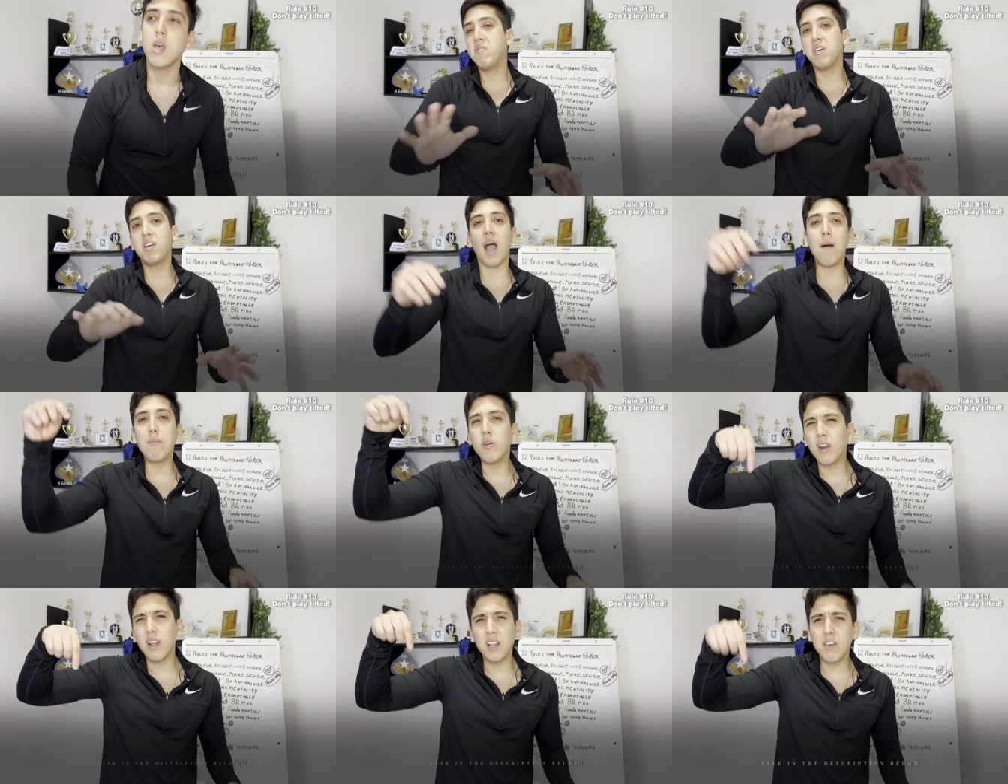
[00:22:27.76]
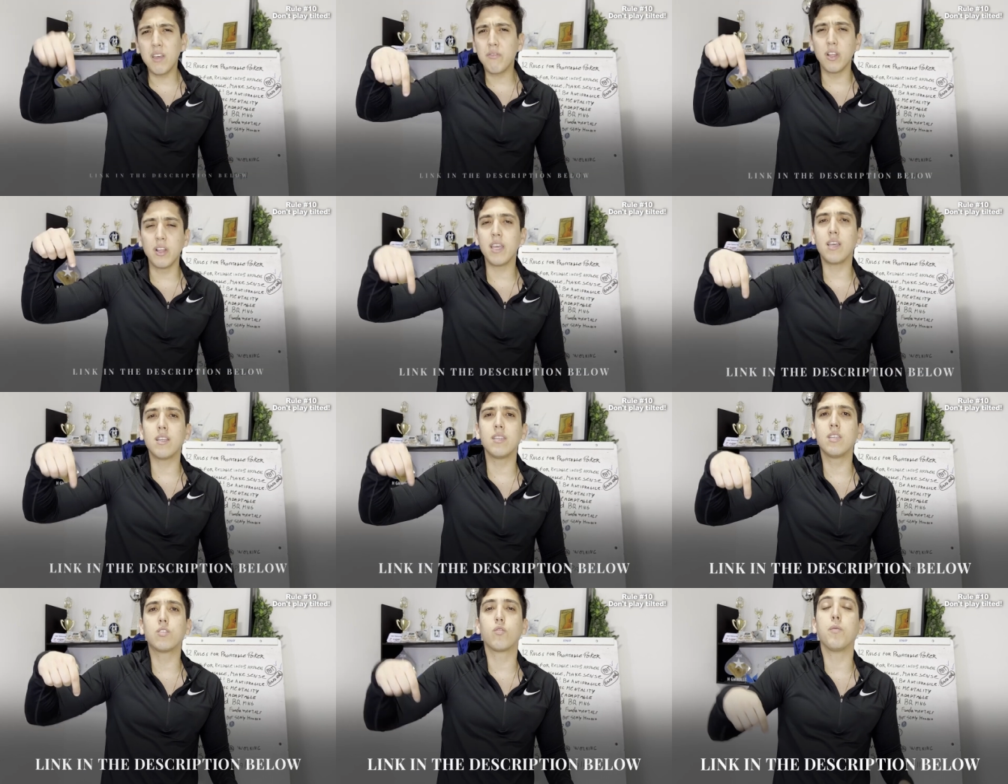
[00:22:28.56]
I'm gonna leave the link in
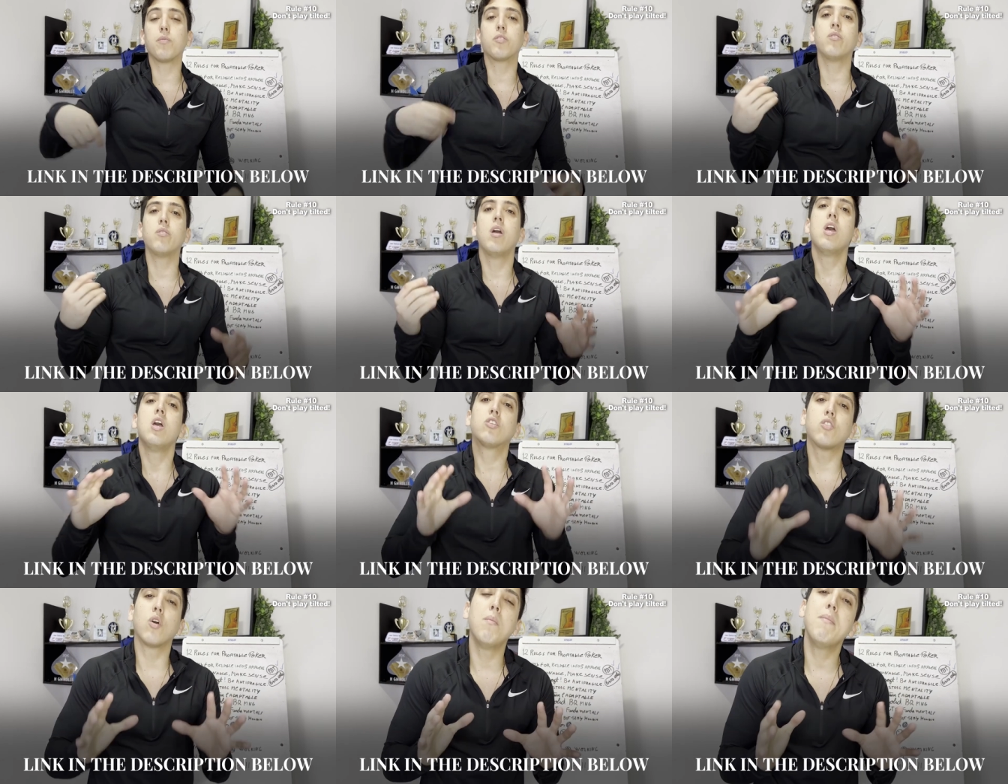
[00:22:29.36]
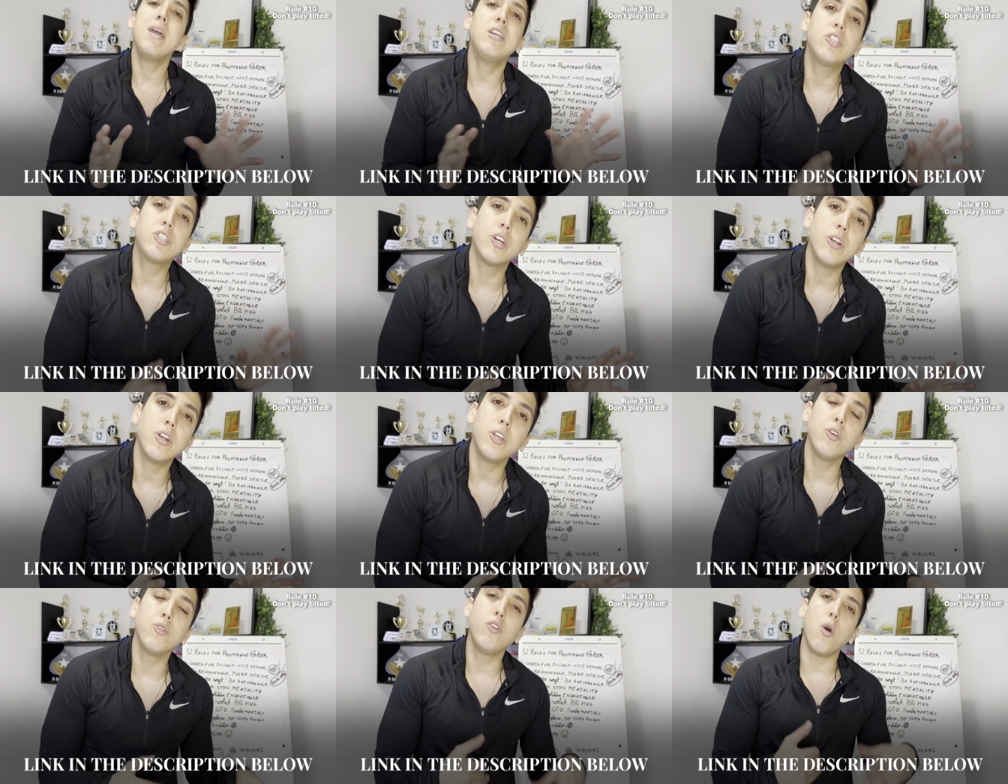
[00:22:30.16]
the description, so make
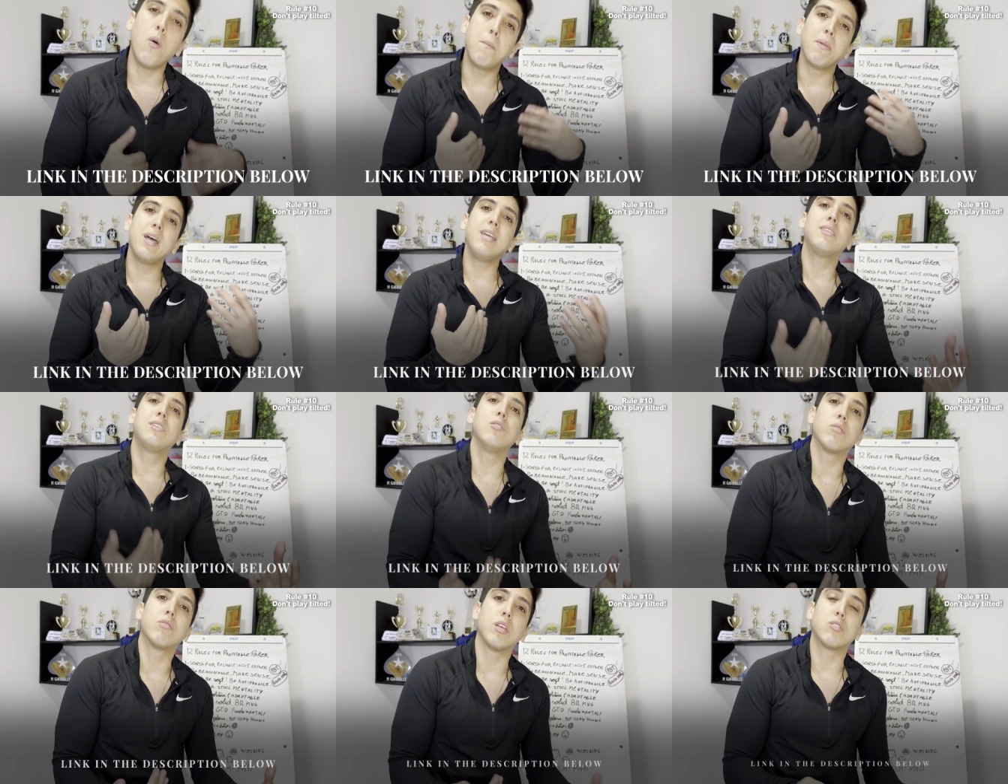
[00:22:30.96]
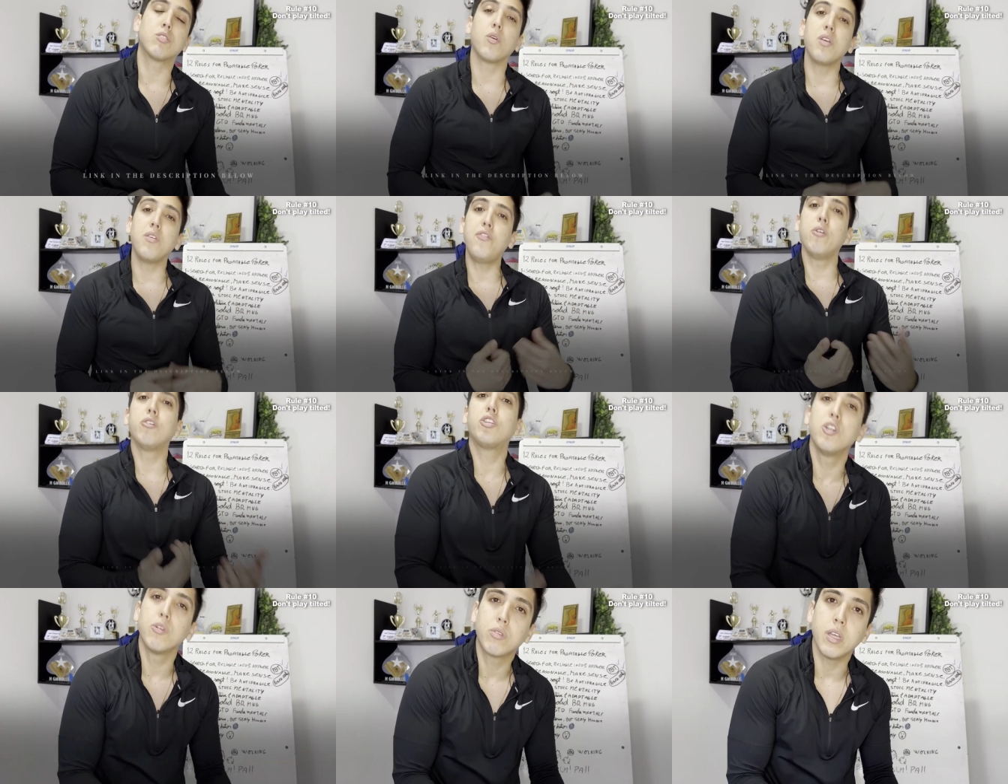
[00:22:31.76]
sure you don't play tilted. So if
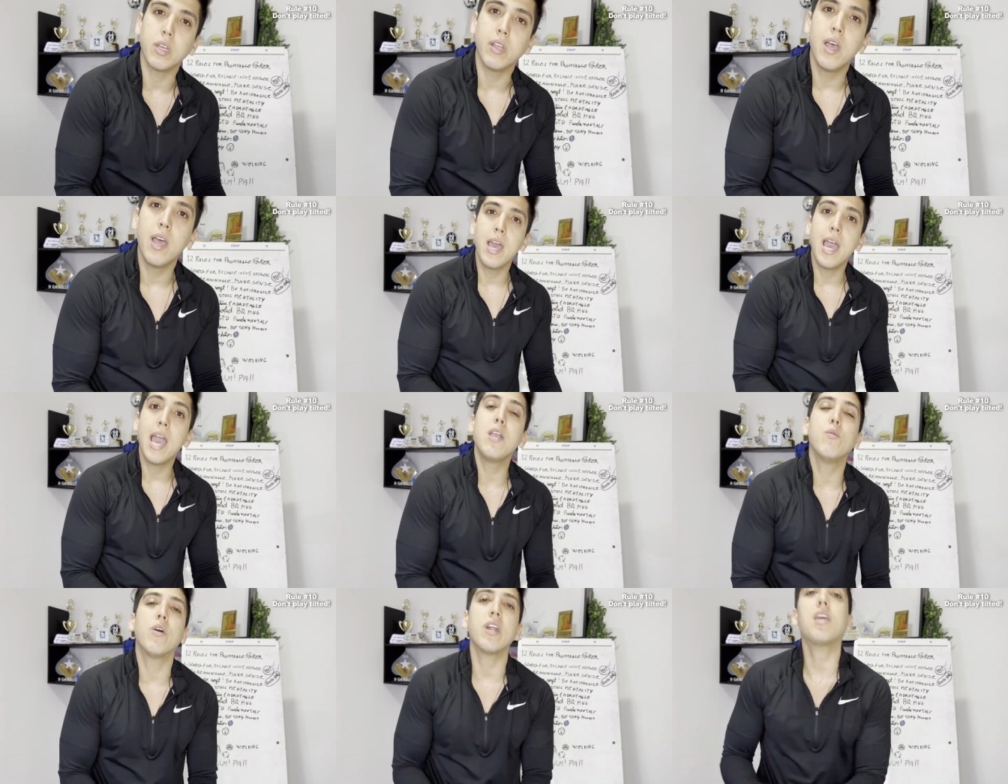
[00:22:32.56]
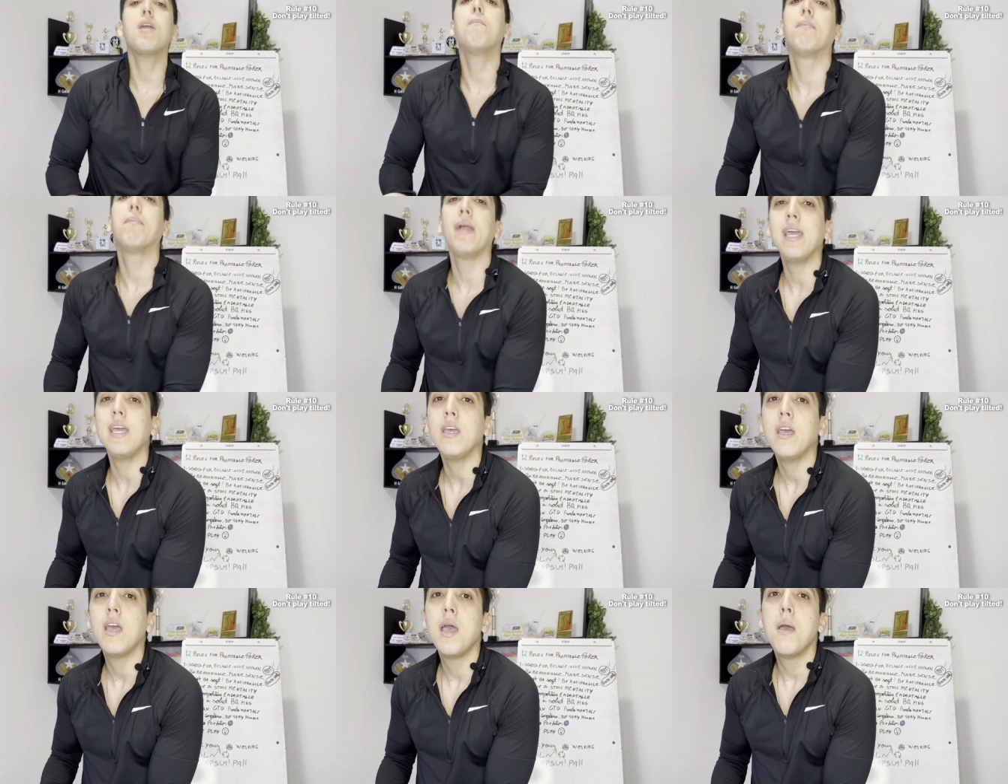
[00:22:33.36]
you're tilted and you wanna keep
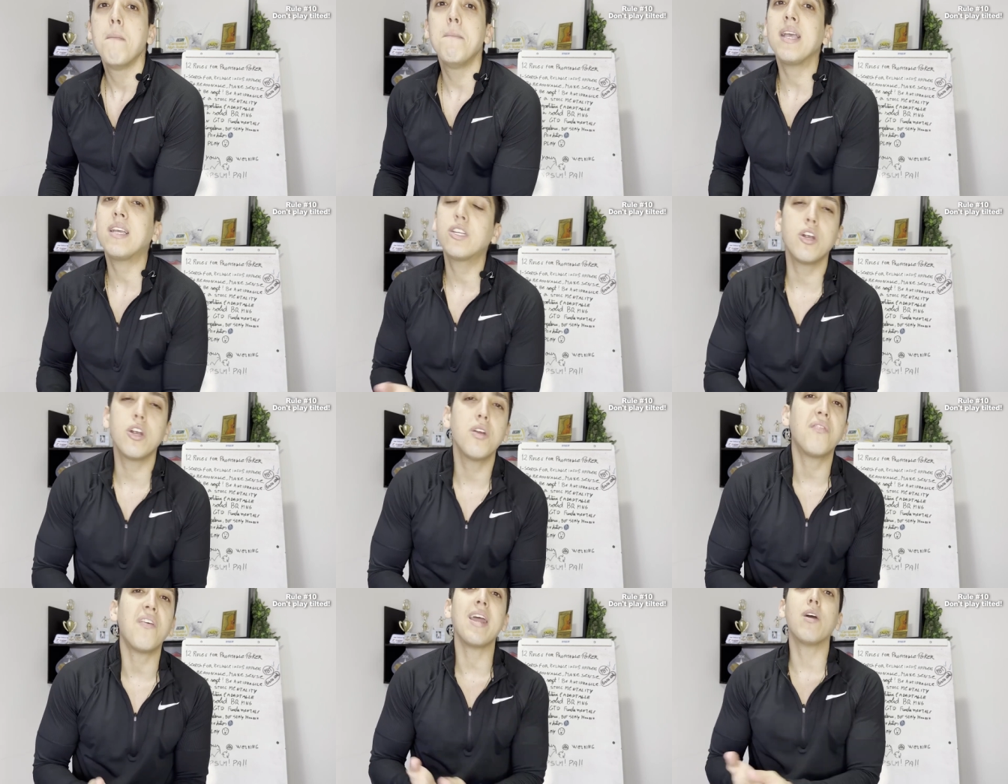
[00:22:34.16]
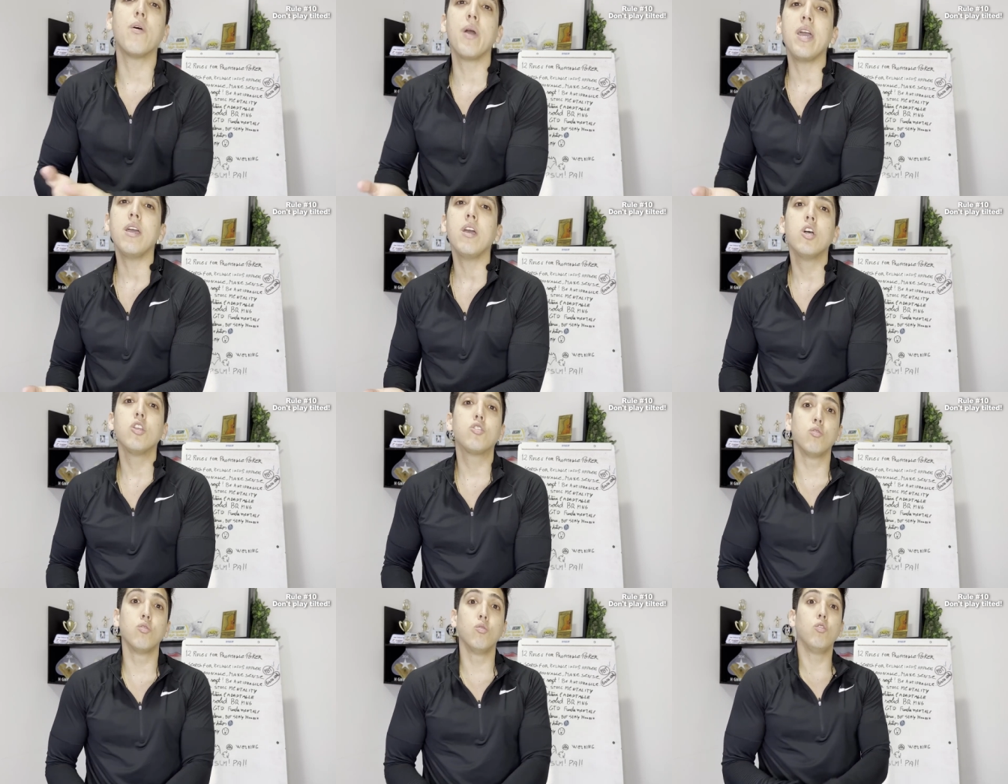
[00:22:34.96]
playing, make sure you find a way
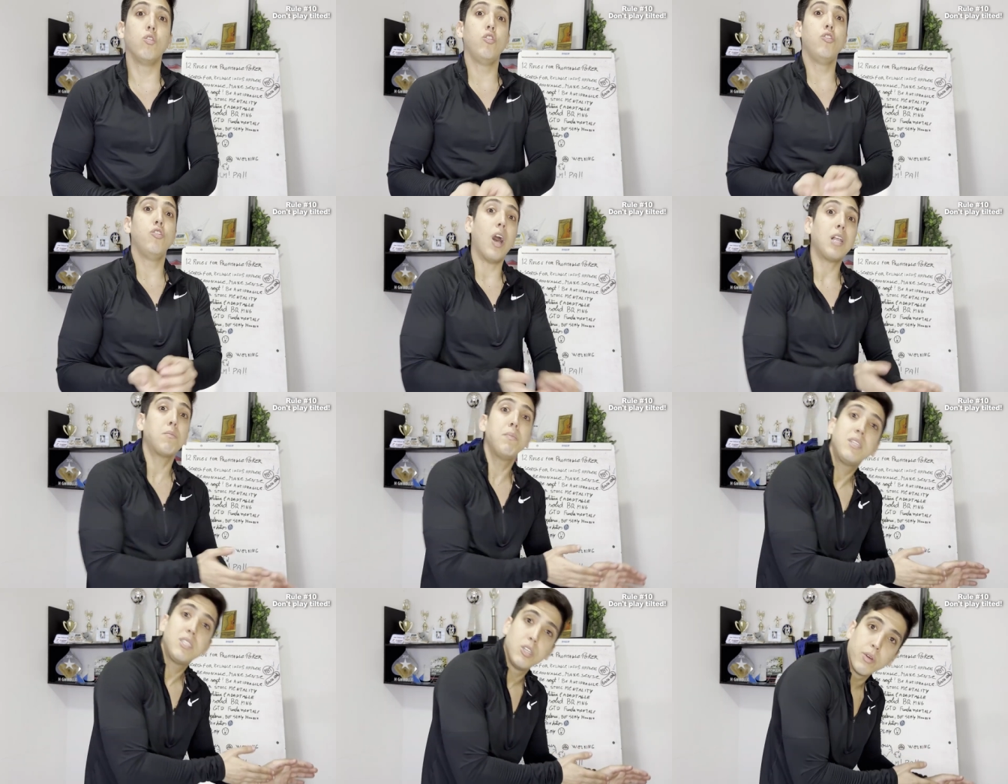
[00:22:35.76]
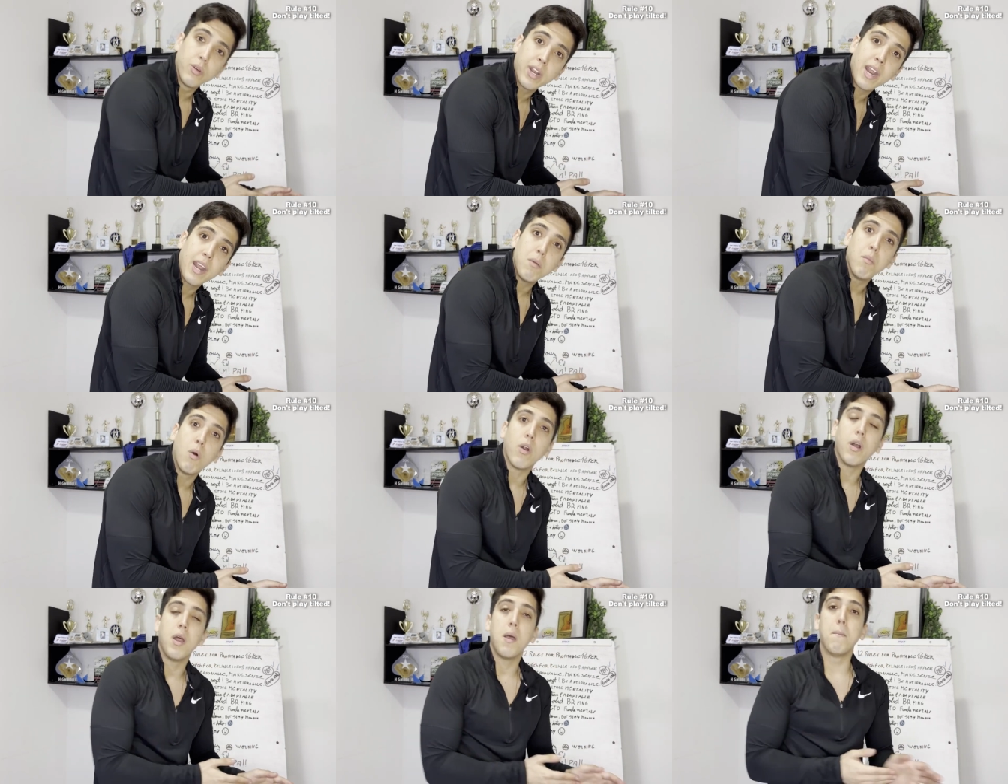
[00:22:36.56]
to not be tilted
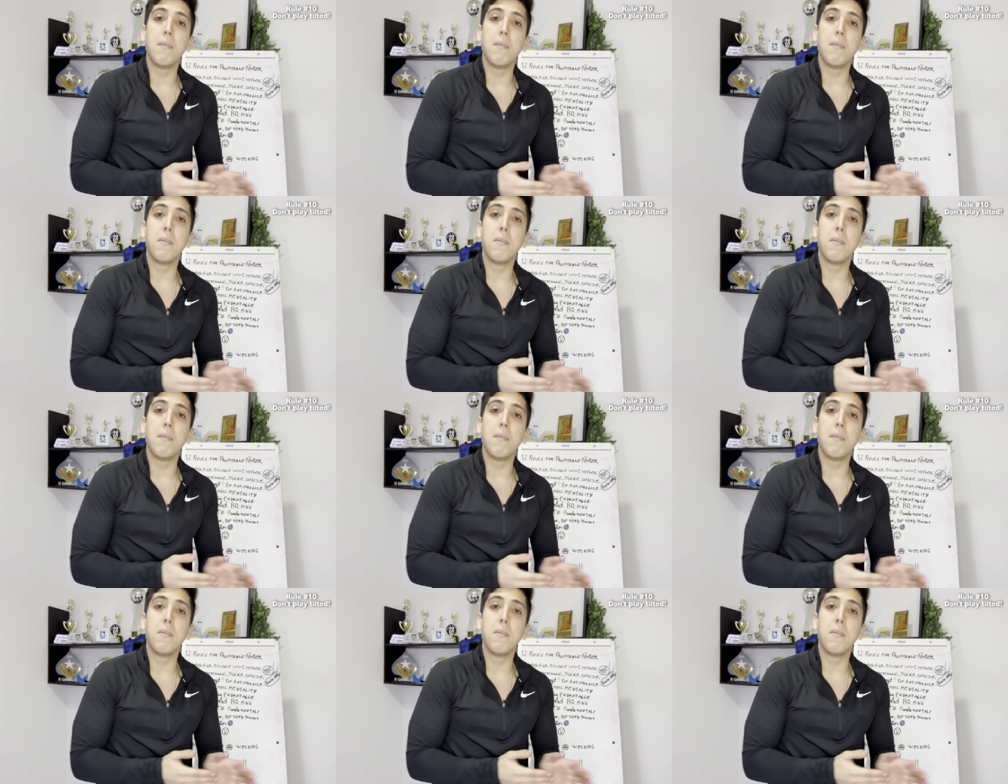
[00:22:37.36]
anymore.